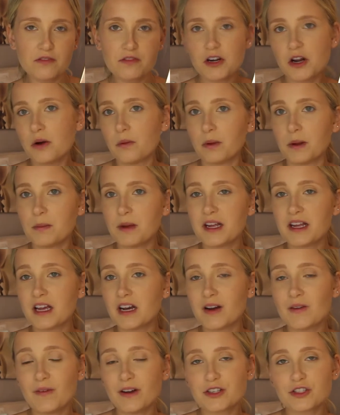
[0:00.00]
never know, we may
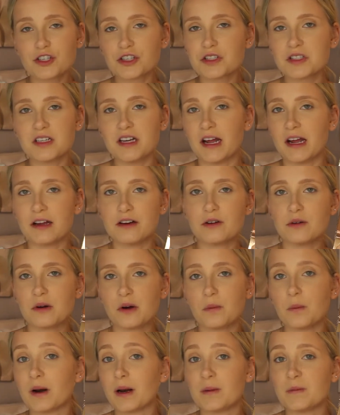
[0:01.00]
get adventures today. I don't
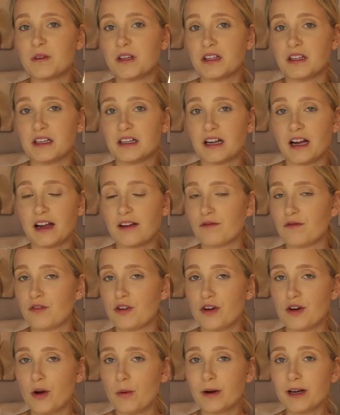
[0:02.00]
know what I'm feeling. I have
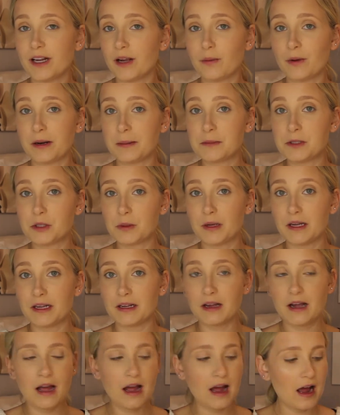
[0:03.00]
no idea what I'm
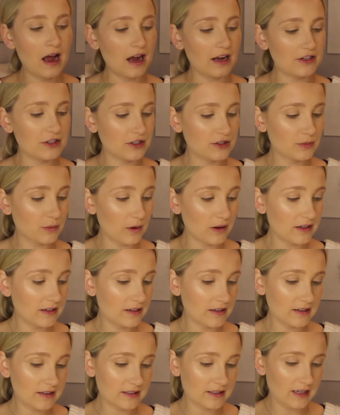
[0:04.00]
doing. I just want
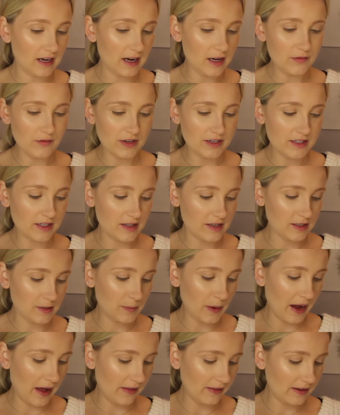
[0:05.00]
to dive into this
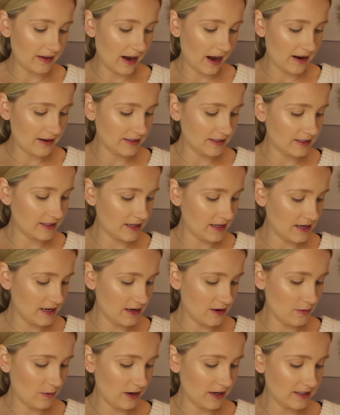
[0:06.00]
palette and
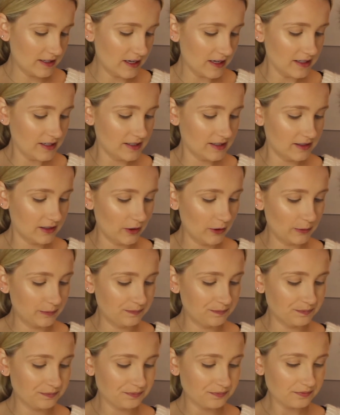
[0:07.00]
see what it does. So
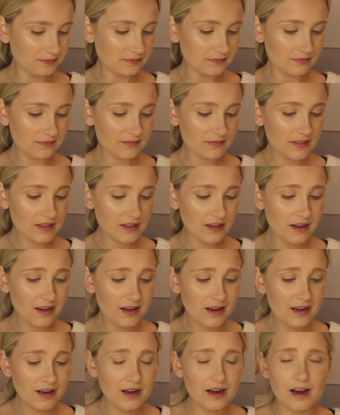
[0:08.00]

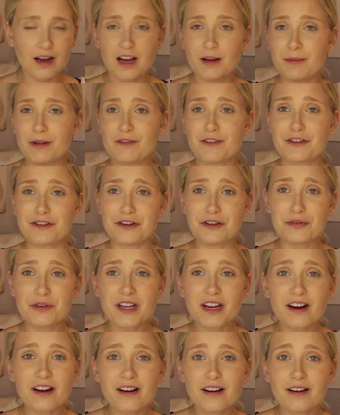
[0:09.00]
if you're new
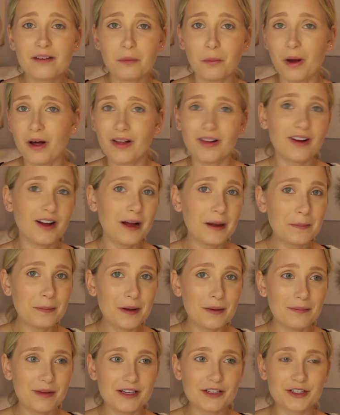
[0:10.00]
here, welcome.
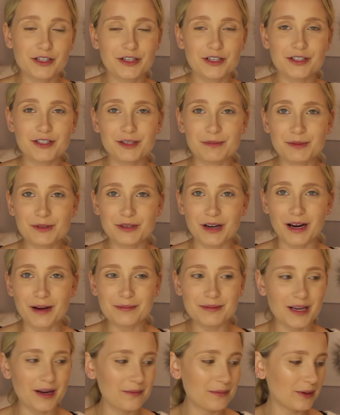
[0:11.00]
Make sure to
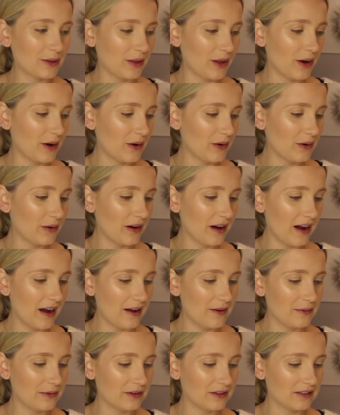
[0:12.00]
subscribe down below.
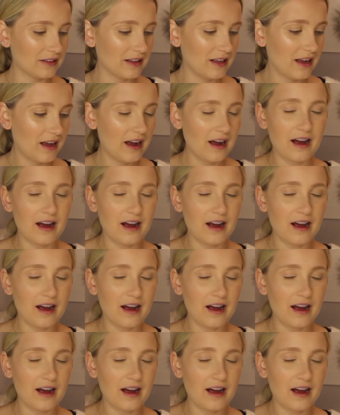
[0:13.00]
I will